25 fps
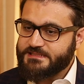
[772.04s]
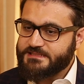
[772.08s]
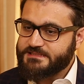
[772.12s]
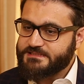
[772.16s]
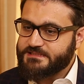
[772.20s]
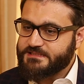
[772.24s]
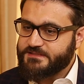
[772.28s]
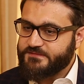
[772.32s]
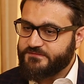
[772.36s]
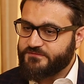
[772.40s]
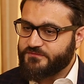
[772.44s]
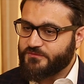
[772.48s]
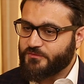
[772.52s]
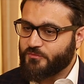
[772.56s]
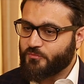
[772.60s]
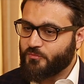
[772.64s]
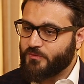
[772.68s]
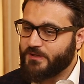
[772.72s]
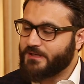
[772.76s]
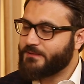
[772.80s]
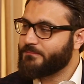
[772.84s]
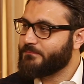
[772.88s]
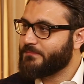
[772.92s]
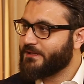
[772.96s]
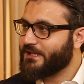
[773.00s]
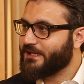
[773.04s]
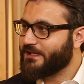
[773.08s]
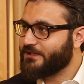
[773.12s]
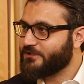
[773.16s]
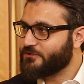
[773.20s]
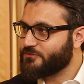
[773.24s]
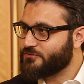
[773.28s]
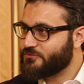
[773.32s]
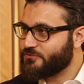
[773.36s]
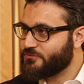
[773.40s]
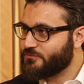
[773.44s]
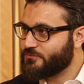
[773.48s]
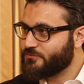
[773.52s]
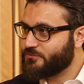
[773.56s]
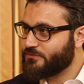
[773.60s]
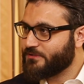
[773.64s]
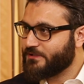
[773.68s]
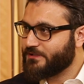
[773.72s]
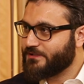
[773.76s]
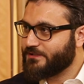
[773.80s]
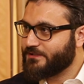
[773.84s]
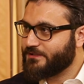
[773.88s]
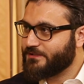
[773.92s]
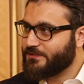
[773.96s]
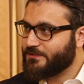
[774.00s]
easy for one man to
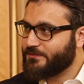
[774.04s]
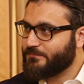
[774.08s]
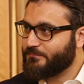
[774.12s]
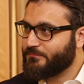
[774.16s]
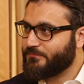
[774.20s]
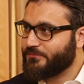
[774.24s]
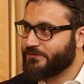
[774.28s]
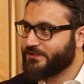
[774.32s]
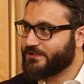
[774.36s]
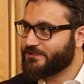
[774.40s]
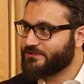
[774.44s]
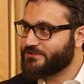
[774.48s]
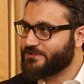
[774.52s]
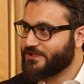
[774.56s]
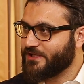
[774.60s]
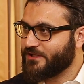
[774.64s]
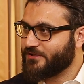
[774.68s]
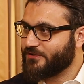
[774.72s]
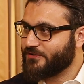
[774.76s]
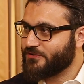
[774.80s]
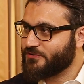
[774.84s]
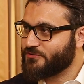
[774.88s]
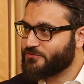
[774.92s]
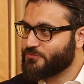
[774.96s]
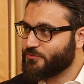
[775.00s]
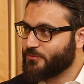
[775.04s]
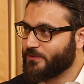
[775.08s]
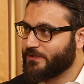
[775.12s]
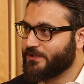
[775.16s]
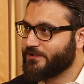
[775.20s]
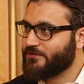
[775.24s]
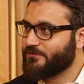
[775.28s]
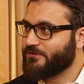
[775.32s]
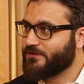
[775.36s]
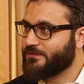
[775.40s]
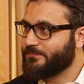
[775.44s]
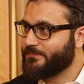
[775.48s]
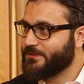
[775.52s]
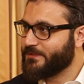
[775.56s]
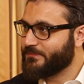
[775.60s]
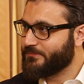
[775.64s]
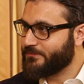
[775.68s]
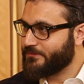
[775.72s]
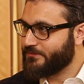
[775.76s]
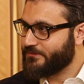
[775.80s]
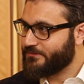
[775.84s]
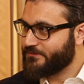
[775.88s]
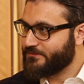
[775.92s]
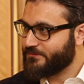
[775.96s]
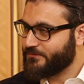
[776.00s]
bring terror to 100
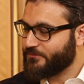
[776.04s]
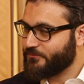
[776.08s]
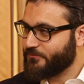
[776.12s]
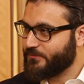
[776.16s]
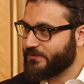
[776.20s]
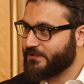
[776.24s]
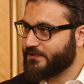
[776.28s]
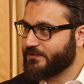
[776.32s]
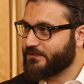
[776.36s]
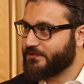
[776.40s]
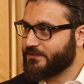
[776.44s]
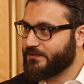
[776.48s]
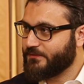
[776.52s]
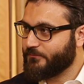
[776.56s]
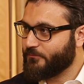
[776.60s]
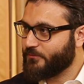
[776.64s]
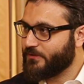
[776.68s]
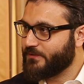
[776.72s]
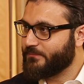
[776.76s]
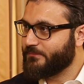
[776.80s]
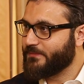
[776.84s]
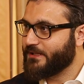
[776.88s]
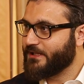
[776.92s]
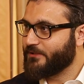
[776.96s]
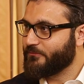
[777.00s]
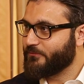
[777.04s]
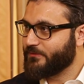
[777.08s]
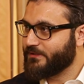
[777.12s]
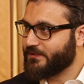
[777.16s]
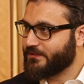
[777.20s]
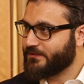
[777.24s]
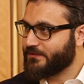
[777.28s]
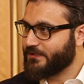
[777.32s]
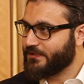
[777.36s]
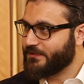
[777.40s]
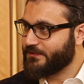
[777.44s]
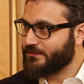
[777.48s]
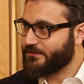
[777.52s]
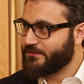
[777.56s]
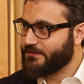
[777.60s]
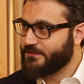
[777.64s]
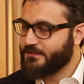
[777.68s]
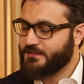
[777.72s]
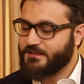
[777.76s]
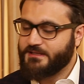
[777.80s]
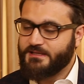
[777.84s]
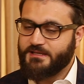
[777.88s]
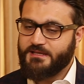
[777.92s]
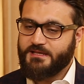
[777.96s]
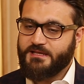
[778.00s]
people with one man with a gun,
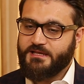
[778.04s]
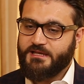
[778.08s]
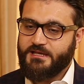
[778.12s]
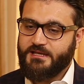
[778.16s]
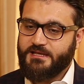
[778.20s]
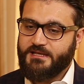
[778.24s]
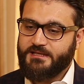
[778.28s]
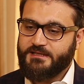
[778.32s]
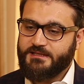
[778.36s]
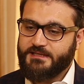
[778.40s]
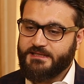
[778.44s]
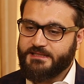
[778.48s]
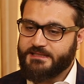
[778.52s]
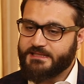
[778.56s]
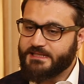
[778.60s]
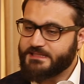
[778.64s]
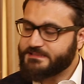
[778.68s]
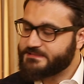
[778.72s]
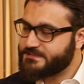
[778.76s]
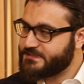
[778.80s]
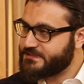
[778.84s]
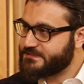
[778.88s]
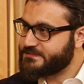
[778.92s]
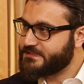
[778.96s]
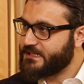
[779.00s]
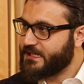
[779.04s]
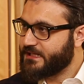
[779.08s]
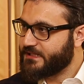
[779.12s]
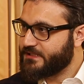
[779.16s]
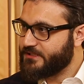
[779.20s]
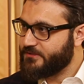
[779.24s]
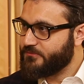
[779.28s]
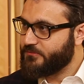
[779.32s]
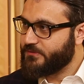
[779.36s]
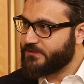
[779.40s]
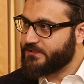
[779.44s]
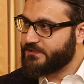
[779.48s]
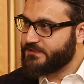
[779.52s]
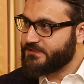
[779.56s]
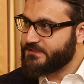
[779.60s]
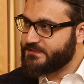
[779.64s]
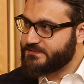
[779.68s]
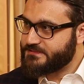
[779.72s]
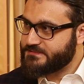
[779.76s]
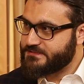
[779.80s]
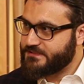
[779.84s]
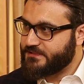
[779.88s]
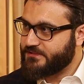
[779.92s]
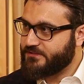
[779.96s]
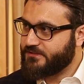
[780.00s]
and that's exactly what it
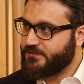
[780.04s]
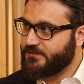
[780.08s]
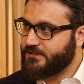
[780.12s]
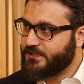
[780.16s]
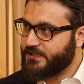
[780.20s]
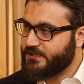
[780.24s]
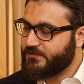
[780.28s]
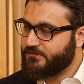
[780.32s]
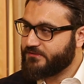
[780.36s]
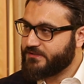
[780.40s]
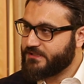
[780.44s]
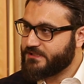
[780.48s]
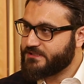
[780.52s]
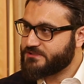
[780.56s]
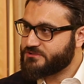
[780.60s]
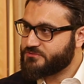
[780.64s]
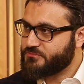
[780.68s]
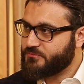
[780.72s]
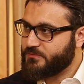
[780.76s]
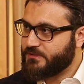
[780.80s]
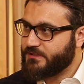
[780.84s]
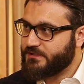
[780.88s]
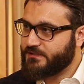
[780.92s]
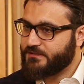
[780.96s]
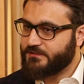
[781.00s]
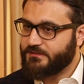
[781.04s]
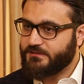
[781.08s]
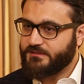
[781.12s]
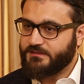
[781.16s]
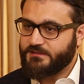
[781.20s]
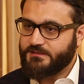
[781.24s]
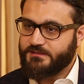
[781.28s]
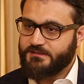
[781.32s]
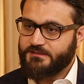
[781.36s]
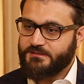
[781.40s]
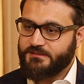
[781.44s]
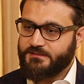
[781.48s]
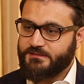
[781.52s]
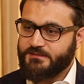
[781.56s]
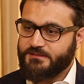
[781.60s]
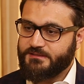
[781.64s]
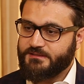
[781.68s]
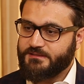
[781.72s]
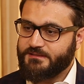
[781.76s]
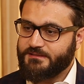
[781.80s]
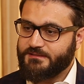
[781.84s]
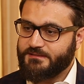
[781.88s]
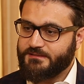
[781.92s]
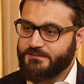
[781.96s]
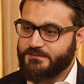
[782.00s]
is. There are areas where
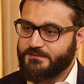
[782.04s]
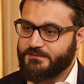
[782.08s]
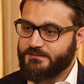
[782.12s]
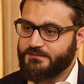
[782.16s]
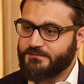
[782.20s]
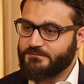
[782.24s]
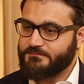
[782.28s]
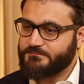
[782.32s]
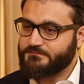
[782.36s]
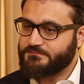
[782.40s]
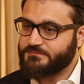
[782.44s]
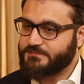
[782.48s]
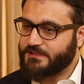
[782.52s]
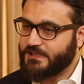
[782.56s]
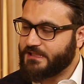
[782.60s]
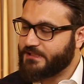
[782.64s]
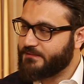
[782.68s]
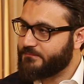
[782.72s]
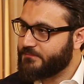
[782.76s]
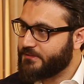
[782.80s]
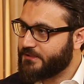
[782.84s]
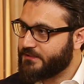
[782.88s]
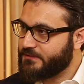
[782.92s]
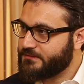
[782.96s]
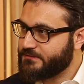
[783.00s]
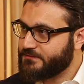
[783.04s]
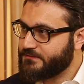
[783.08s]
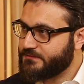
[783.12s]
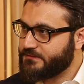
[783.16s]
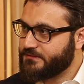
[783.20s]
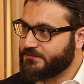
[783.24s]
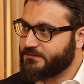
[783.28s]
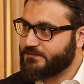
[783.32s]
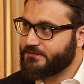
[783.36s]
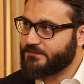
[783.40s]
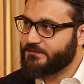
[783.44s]
Taliban